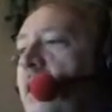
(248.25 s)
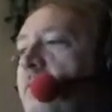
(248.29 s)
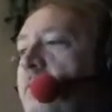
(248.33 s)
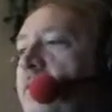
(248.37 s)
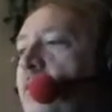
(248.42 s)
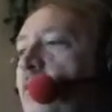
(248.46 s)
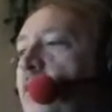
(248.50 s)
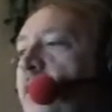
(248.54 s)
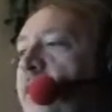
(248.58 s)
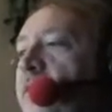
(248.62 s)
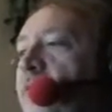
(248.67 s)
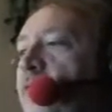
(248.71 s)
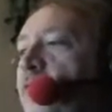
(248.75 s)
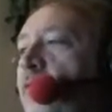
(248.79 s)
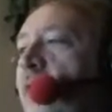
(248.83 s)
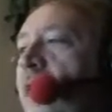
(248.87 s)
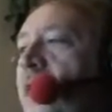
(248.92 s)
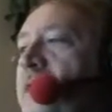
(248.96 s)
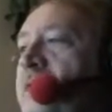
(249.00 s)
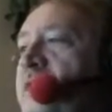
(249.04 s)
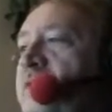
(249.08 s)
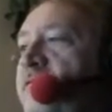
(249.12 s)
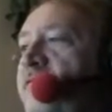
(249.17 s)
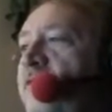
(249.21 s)
But when the
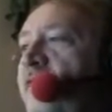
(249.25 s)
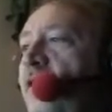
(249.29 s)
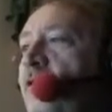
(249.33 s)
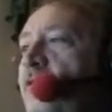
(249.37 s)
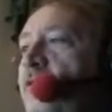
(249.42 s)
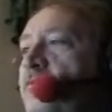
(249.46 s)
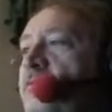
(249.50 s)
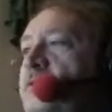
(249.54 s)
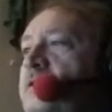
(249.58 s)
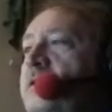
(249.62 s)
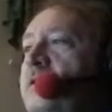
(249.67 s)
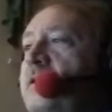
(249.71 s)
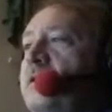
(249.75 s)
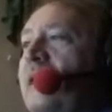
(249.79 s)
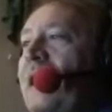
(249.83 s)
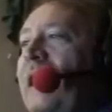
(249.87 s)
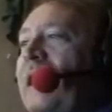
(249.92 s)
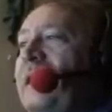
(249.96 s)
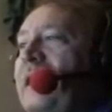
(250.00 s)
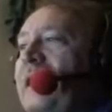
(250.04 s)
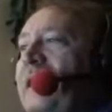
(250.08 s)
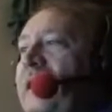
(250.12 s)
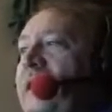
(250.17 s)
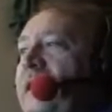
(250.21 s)
right to vote
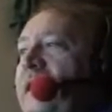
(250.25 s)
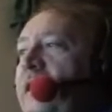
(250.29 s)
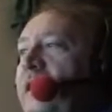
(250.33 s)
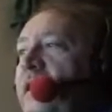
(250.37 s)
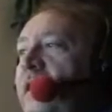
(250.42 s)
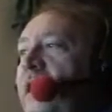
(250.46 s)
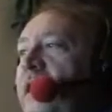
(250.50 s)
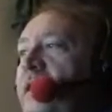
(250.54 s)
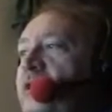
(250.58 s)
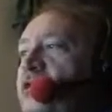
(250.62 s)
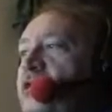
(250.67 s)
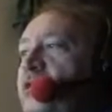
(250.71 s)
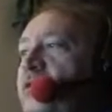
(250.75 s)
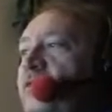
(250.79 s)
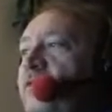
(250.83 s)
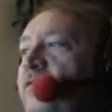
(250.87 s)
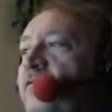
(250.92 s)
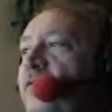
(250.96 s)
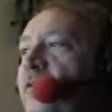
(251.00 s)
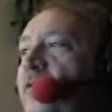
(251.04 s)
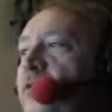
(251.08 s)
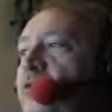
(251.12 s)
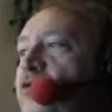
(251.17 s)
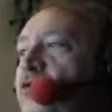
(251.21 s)
at any election
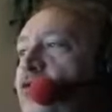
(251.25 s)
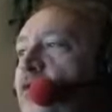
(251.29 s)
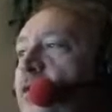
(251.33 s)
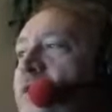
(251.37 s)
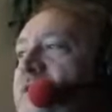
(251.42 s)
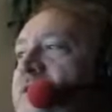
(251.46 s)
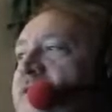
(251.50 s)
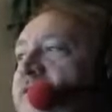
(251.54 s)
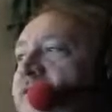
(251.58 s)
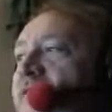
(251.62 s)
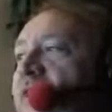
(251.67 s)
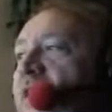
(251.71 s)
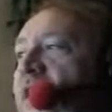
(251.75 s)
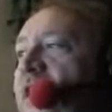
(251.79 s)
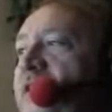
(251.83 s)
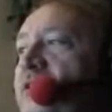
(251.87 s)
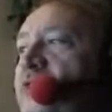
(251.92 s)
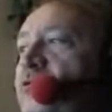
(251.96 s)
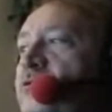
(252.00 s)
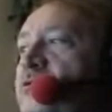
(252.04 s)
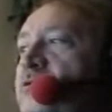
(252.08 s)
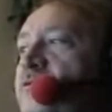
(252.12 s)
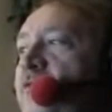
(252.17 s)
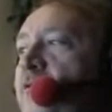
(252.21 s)
for the choice of
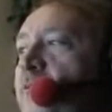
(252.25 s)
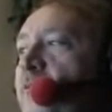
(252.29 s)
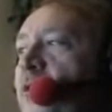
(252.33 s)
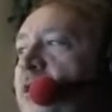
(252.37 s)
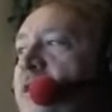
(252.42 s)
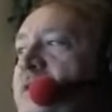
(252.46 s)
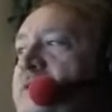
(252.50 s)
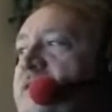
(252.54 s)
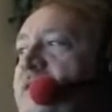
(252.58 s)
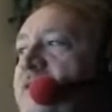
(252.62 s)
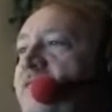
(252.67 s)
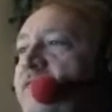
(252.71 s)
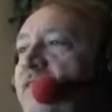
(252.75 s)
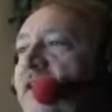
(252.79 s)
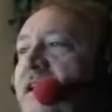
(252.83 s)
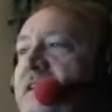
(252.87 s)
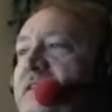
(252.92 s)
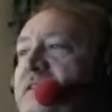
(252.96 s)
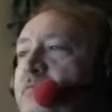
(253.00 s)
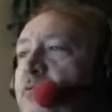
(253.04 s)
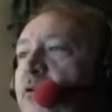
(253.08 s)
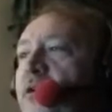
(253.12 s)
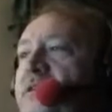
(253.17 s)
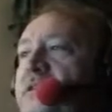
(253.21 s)
electors for President and
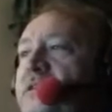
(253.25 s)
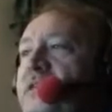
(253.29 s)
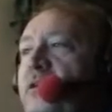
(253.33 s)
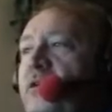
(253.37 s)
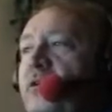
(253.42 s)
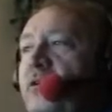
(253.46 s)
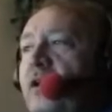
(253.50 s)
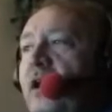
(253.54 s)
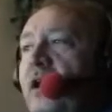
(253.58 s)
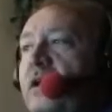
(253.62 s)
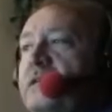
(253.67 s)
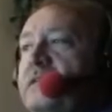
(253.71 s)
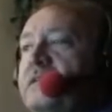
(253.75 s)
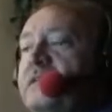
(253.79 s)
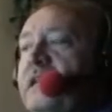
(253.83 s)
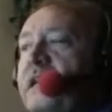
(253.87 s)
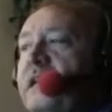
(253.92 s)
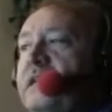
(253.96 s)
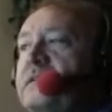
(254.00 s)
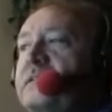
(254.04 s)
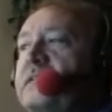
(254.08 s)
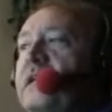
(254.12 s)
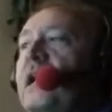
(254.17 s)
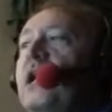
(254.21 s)
Vice President of the United
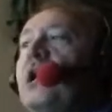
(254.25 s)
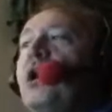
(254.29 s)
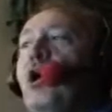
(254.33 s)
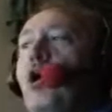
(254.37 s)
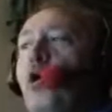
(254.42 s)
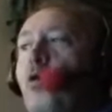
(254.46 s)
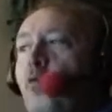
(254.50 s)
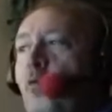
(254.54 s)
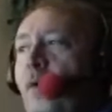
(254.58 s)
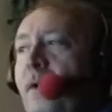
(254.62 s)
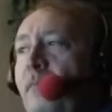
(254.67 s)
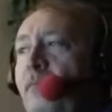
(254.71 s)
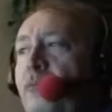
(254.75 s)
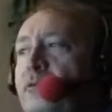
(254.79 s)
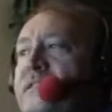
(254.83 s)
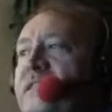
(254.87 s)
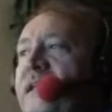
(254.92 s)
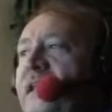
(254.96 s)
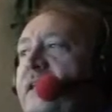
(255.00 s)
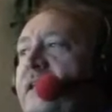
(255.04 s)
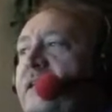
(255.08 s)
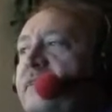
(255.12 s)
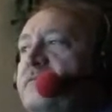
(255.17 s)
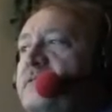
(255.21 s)
States,
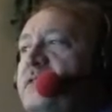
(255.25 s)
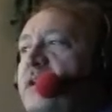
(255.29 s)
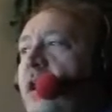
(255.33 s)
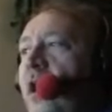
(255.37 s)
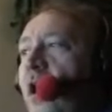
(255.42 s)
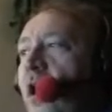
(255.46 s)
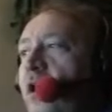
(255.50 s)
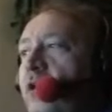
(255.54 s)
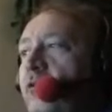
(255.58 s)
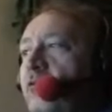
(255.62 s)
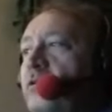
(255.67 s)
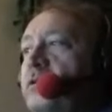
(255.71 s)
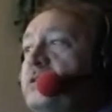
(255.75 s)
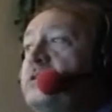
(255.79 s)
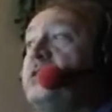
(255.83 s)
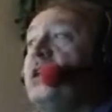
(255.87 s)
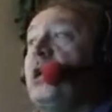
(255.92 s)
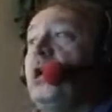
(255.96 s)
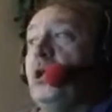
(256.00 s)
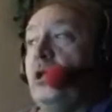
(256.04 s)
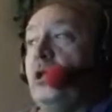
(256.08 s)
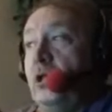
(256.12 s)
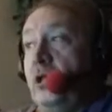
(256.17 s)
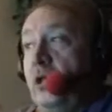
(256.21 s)
representatives of Congress,
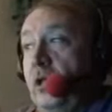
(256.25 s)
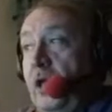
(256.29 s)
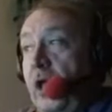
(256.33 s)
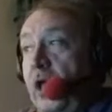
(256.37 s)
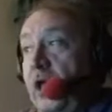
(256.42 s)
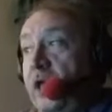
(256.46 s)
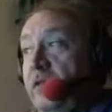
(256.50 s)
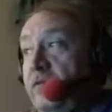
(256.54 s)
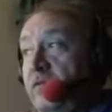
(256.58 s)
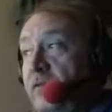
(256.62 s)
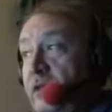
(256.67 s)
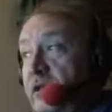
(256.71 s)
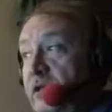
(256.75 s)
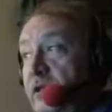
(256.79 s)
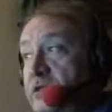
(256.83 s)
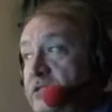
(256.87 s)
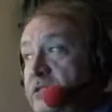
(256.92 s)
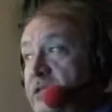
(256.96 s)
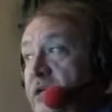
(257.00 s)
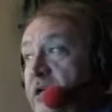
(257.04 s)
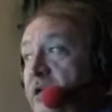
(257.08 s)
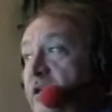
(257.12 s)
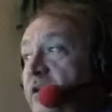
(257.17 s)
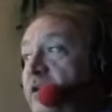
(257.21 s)
and the
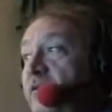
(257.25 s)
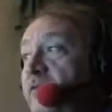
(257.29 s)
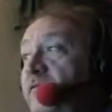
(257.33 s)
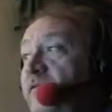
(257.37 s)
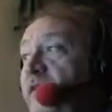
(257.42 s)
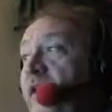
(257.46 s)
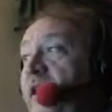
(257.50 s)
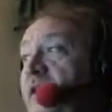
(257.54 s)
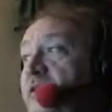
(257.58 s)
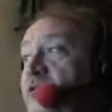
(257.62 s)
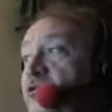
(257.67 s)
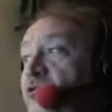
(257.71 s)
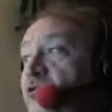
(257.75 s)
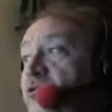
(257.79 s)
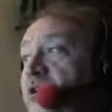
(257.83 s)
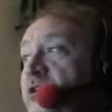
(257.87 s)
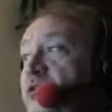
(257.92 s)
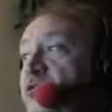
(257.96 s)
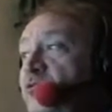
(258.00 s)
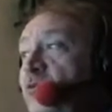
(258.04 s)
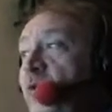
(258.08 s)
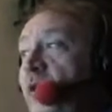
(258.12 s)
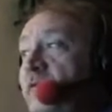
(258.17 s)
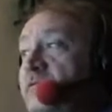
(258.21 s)
executive and
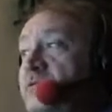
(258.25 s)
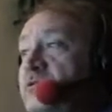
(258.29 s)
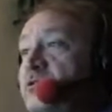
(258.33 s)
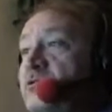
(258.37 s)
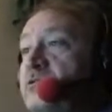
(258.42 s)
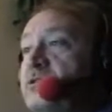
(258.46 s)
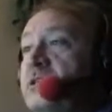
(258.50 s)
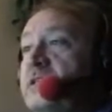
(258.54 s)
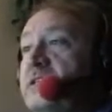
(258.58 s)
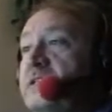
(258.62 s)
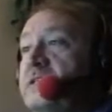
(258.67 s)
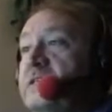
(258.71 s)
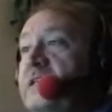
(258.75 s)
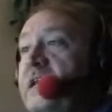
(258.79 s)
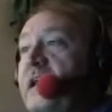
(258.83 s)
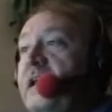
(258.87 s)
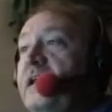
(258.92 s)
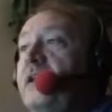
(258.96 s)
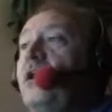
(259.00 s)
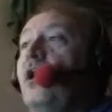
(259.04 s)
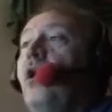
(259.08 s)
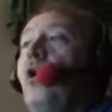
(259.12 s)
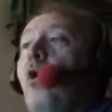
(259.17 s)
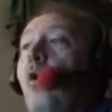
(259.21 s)
judicial officers of the
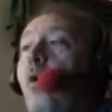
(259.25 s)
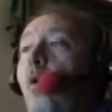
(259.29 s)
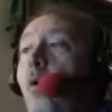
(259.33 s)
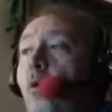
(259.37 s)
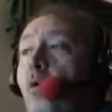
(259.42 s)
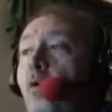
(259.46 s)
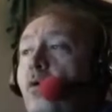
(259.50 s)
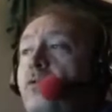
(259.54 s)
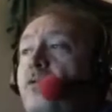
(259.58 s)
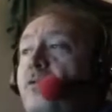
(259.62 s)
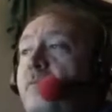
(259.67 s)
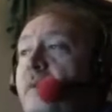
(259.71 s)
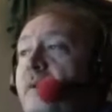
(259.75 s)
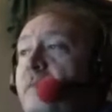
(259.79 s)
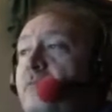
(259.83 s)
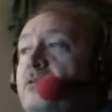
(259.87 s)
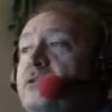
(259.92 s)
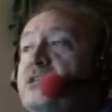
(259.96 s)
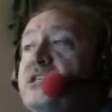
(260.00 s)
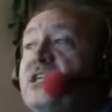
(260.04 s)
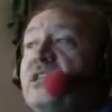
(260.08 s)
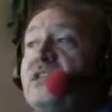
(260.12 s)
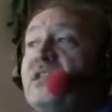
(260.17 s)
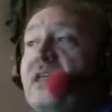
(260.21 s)
state, or the
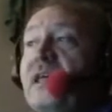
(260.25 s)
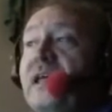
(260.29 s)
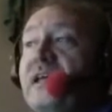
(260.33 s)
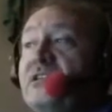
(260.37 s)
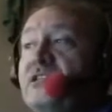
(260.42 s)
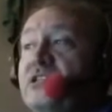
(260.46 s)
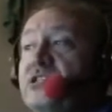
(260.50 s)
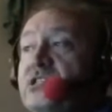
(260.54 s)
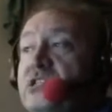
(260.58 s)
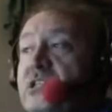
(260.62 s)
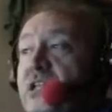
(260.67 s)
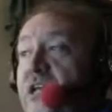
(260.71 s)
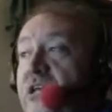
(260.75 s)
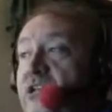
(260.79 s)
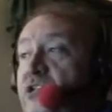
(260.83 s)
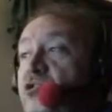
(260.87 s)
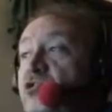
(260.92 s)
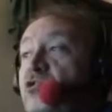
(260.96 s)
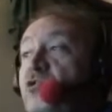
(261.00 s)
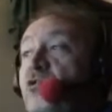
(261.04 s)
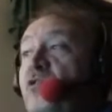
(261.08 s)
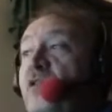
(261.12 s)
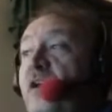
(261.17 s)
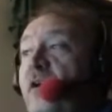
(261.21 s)
members of the
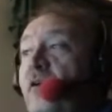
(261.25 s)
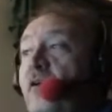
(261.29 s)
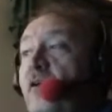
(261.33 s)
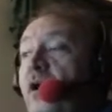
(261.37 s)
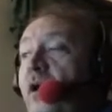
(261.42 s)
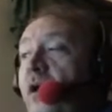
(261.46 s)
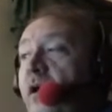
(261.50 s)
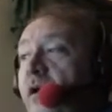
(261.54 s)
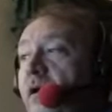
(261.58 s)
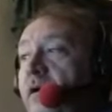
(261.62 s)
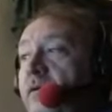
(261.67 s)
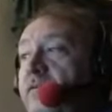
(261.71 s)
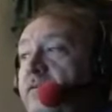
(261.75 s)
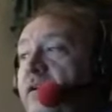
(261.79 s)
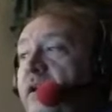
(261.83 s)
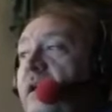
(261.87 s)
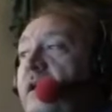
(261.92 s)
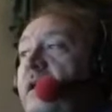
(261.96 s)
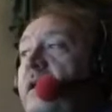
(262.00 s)
legislature thereof,